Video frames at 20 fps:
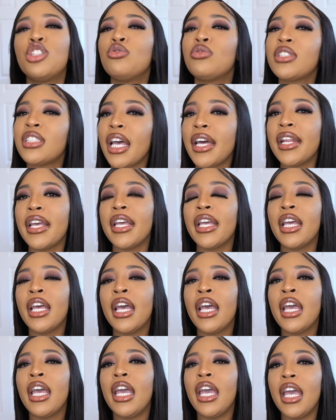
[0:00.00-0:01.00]
you said it
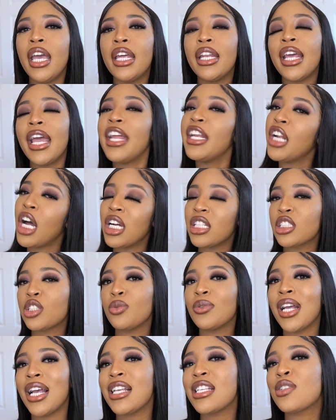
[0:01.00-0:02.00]
in a not so
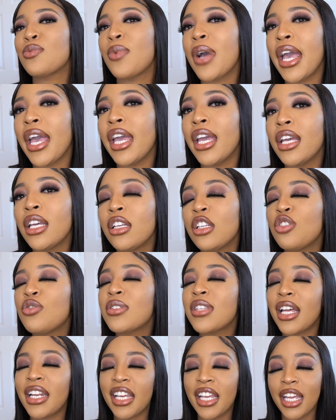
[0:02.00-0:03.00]
nice way. You
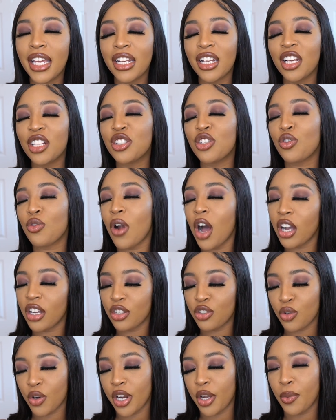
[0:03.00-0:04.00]
said it in a
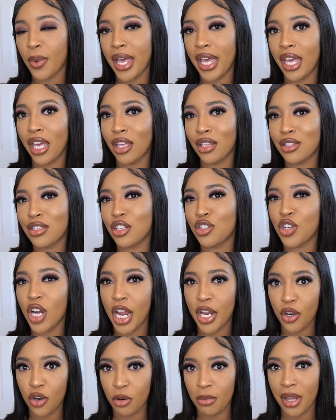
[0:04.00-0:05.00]
derogatory way to try
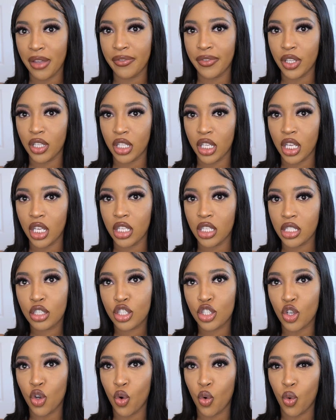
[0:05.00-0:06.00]
and hurt my feelings.
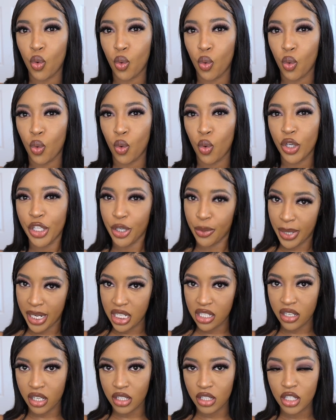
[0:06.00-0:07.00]
So you're
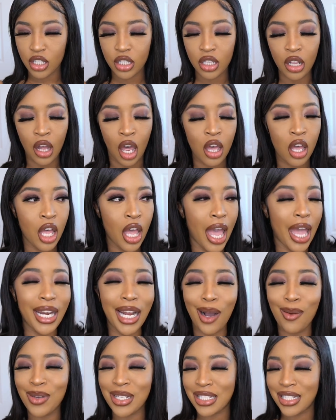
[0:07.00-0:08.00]
racist. And
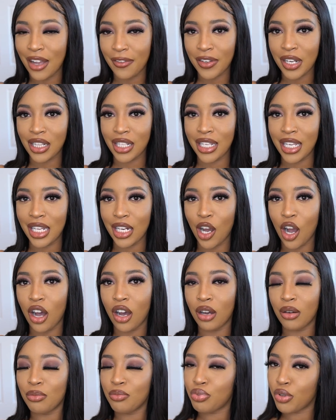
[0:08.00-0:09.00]
I was definitely in
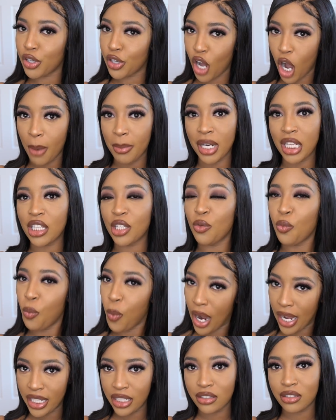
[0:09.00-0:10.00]
a predominantly
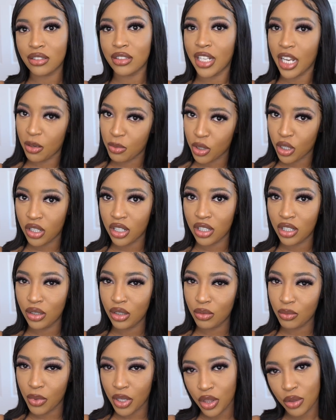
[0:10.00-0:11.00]
white
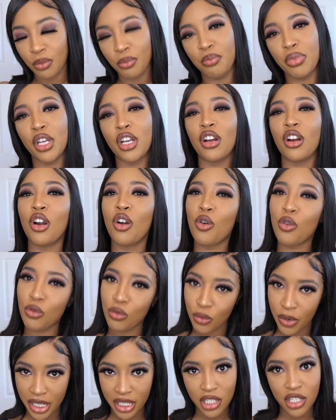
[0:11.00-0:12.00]
neighborhood with bare
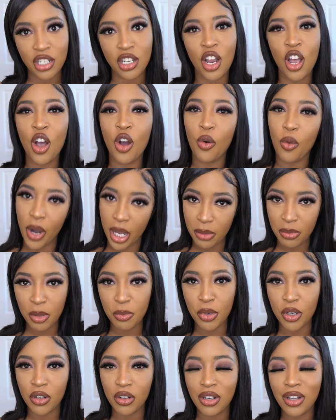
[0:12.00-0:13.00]
rich white
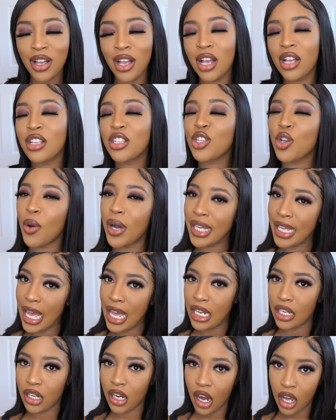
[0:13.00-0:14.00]
people. So
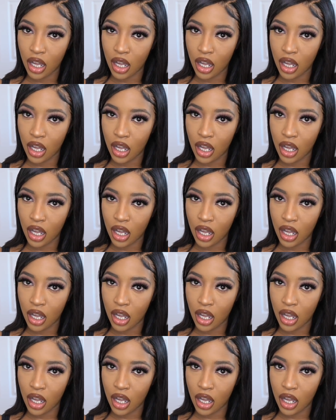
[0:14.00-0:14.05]
again,